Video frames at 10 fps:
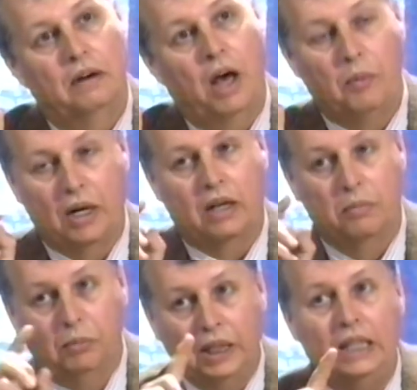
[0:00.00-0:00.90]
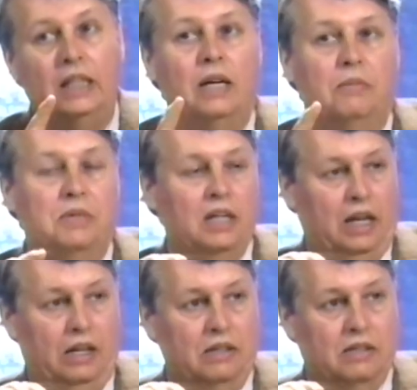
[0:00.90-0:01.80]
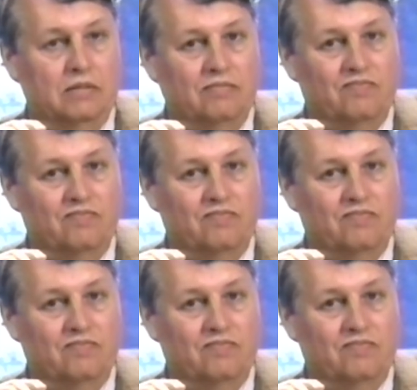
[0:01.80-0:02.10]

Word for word: And when it completely obtains,